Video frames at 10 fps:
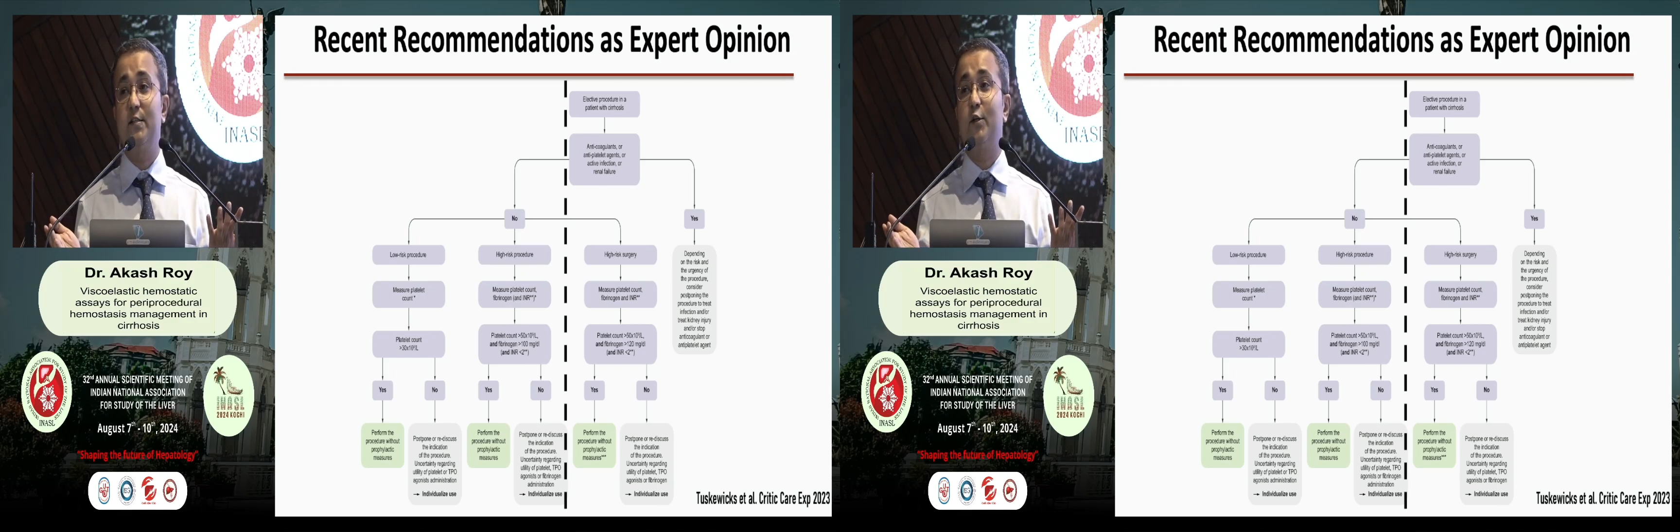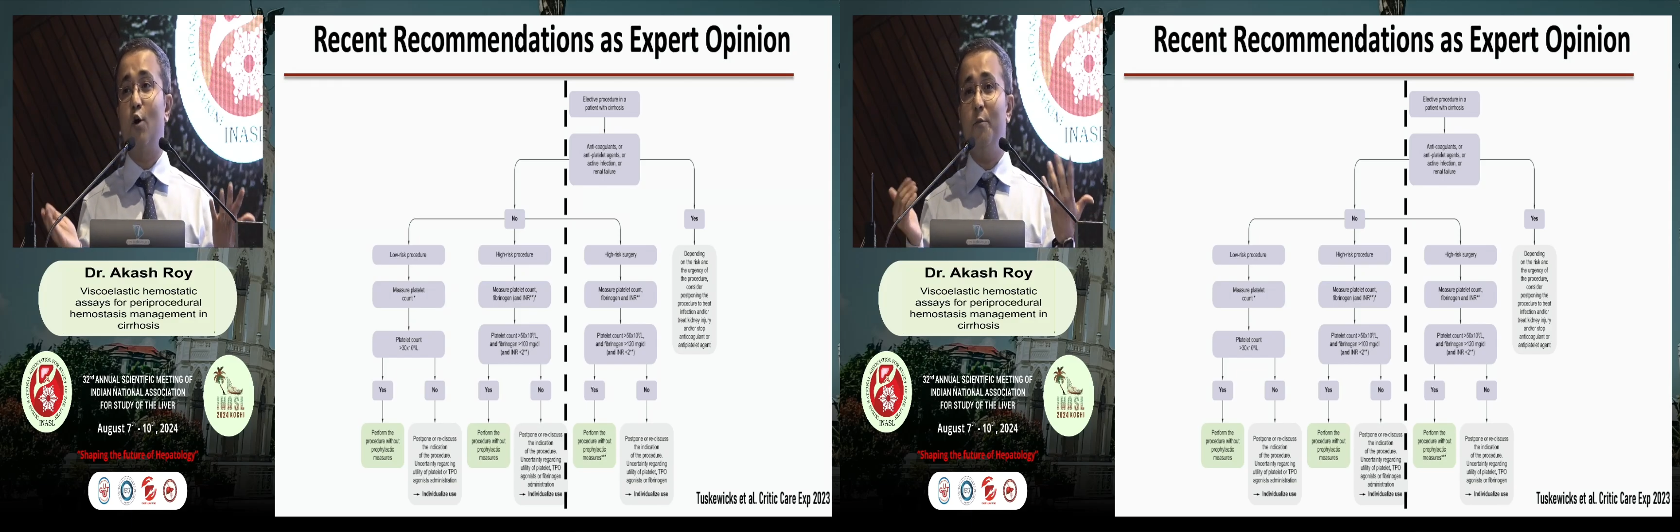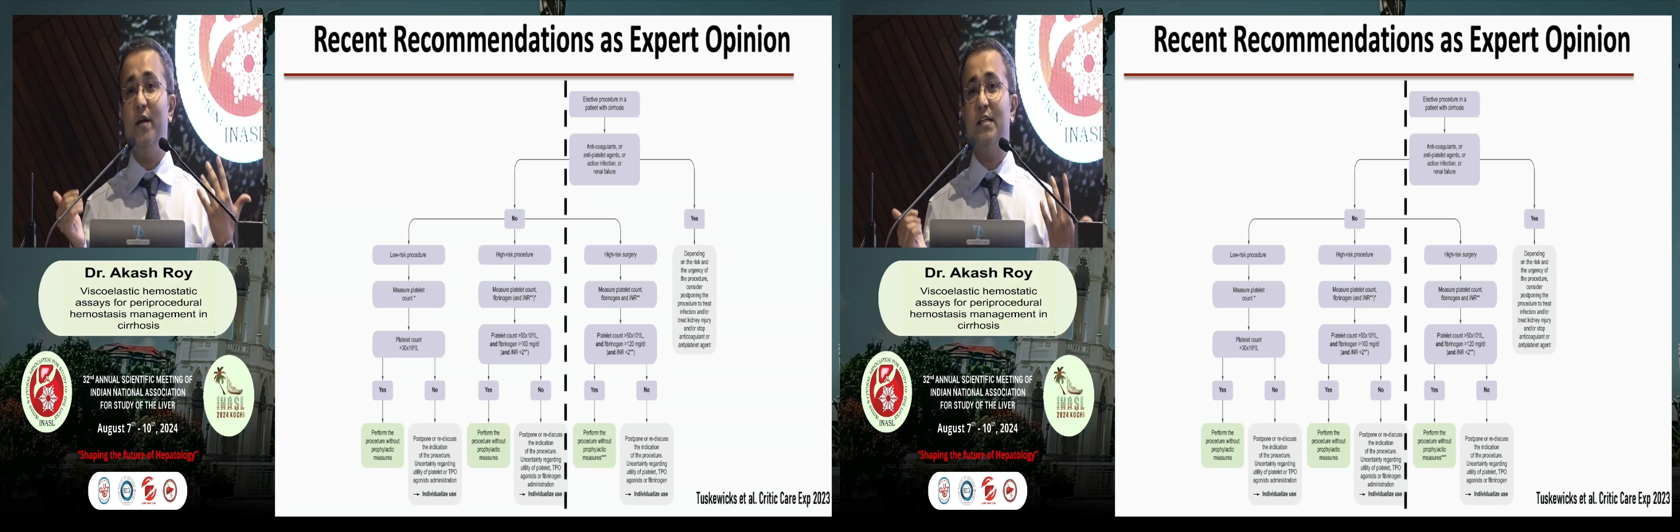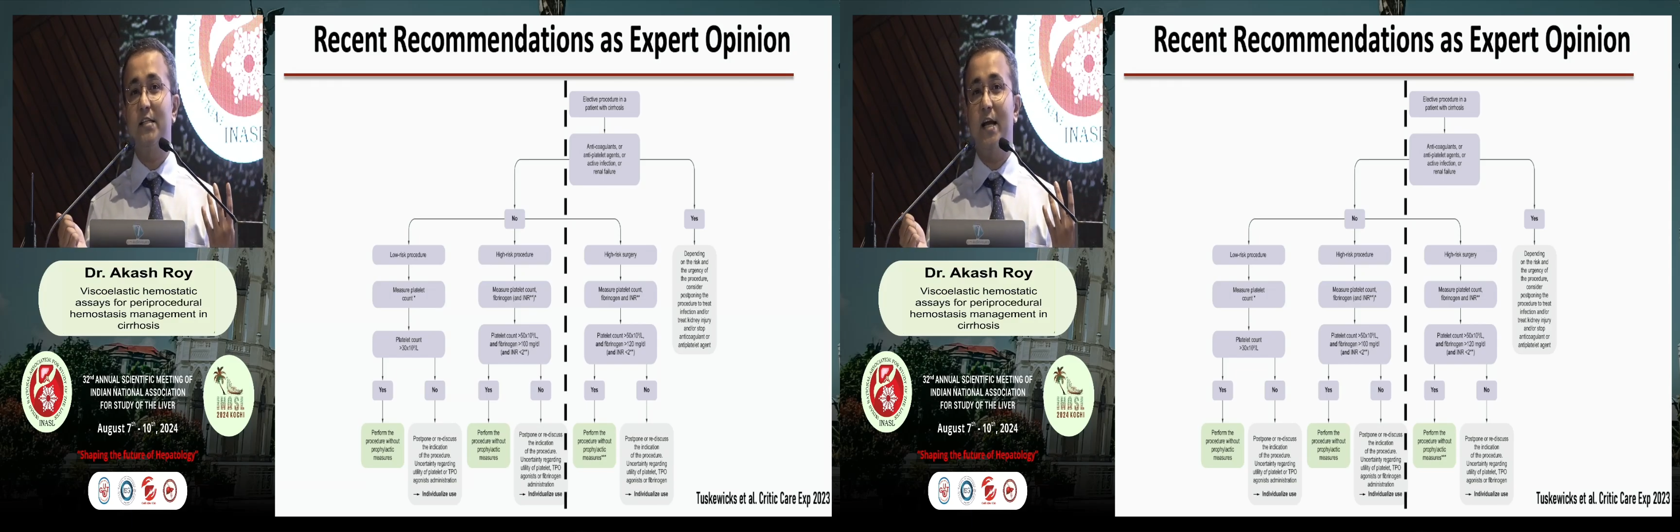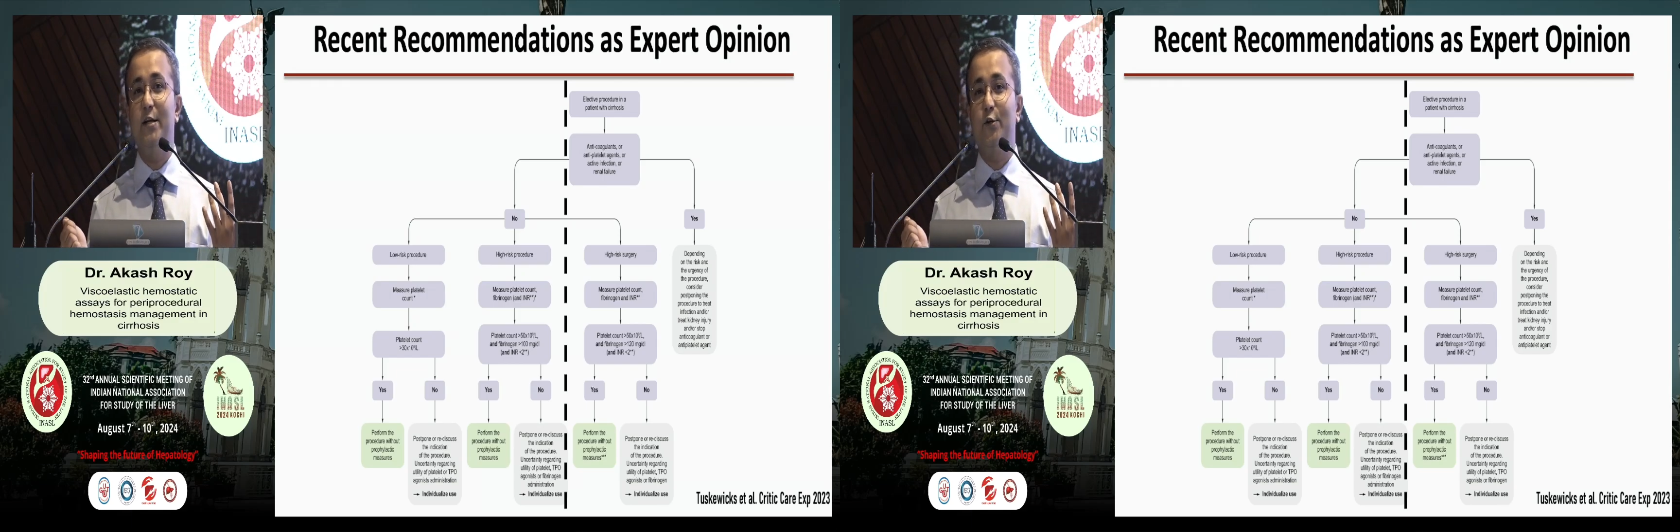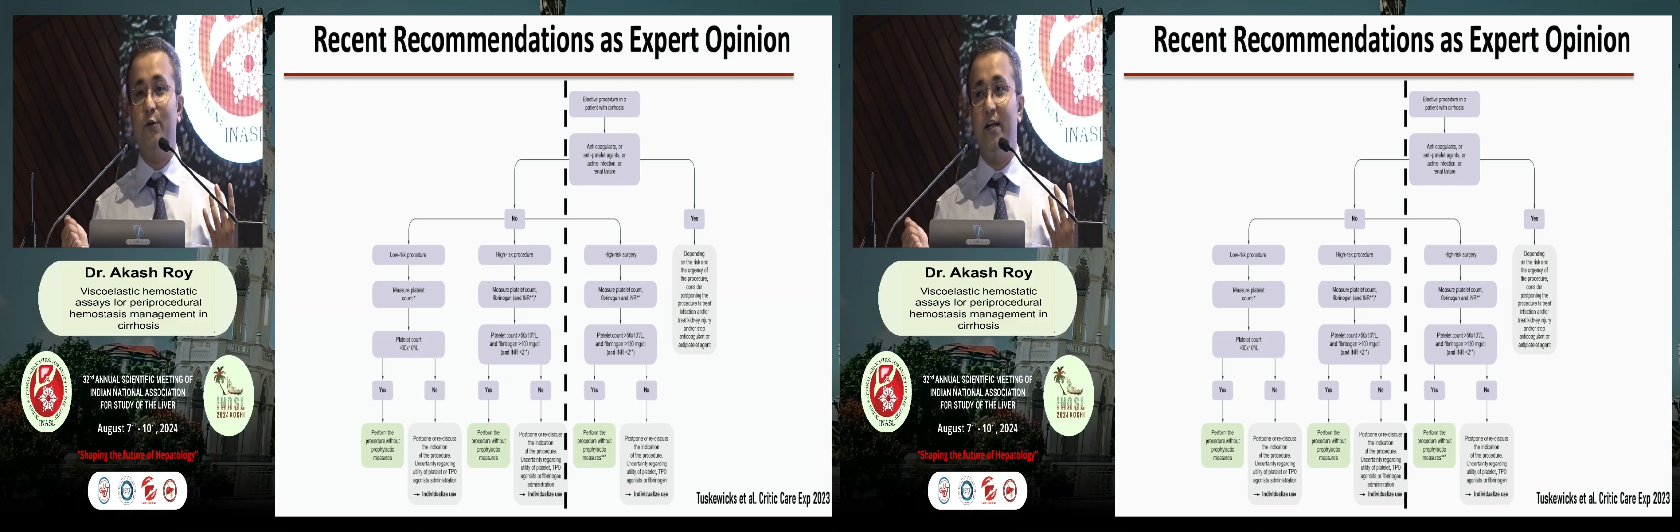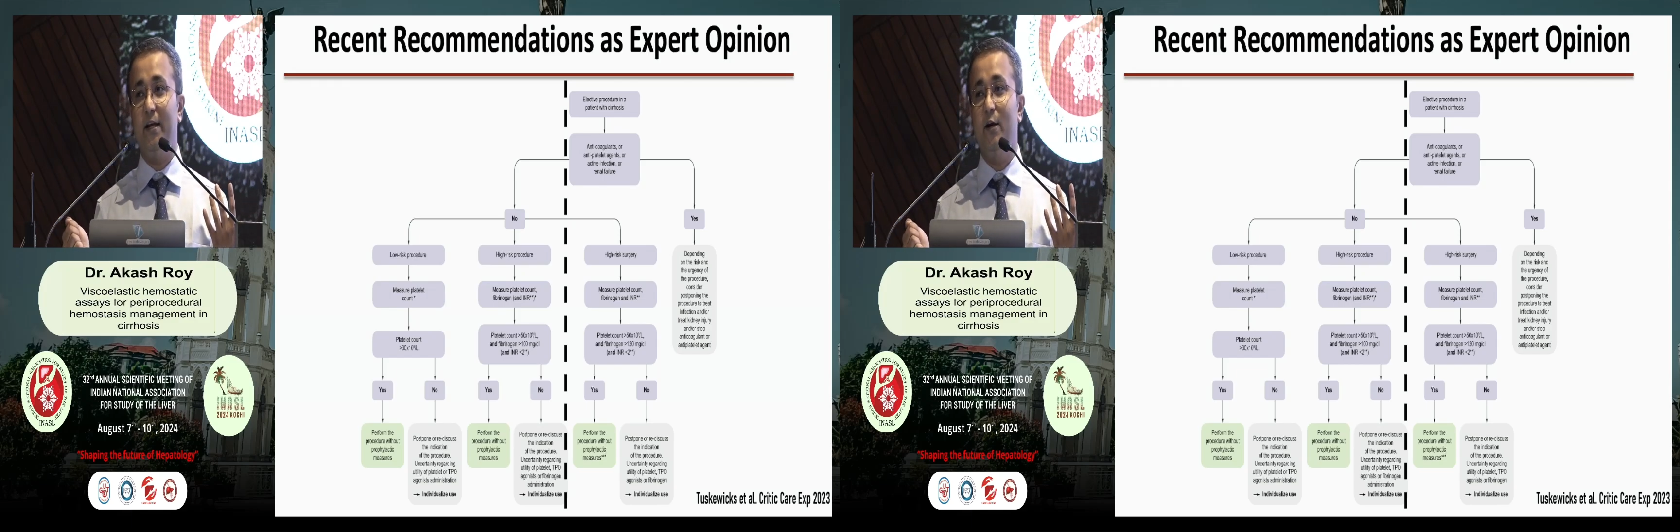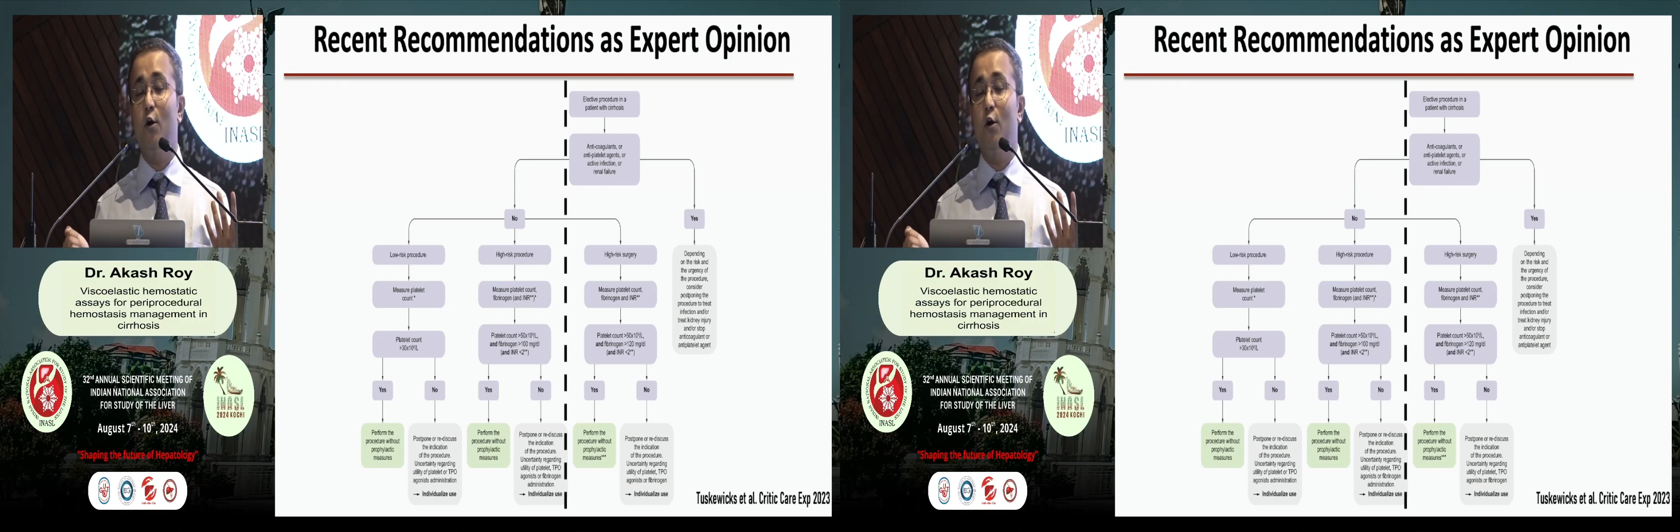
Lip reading: topic assigned today